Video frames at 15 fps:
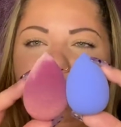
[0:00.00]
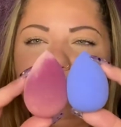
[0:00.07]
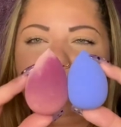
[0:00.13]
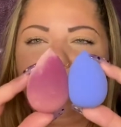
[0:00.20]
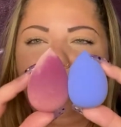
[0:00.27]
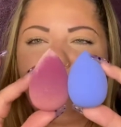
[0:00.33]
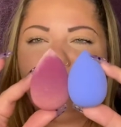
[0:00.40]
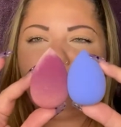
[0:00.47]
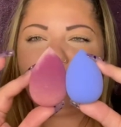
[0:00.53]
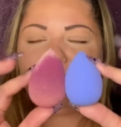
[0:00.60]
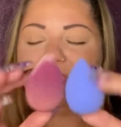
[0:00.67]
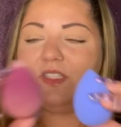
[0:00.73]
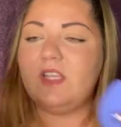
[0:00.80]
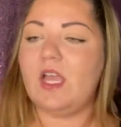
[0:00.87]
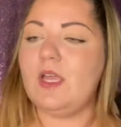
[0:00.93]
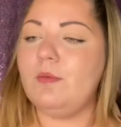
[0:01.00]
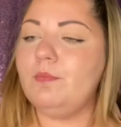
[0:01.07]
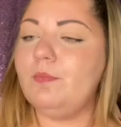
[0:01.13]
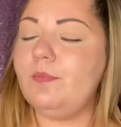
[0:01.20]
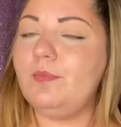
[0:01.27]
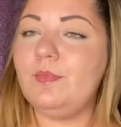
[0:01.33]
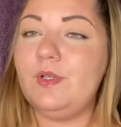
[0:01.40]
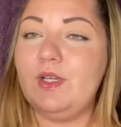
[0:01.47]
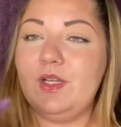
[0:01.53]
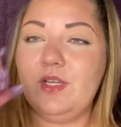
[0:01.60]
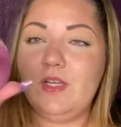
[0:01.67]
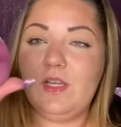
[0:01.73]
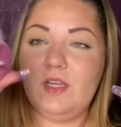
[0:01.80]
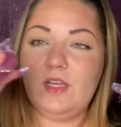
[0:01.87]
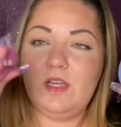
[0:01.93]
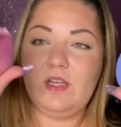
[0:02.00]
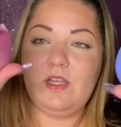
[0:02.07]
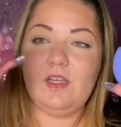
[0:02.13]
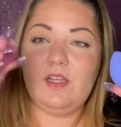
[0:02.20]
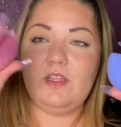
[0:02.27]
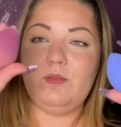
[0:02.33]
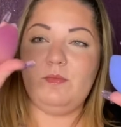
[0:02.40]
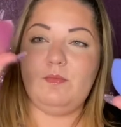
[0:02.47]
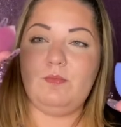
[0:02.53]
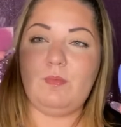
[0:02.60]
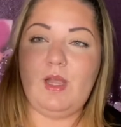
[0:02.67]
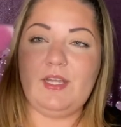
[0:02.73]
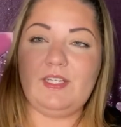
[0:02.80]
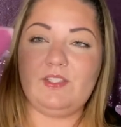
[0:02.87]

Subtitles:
almost the same. Mine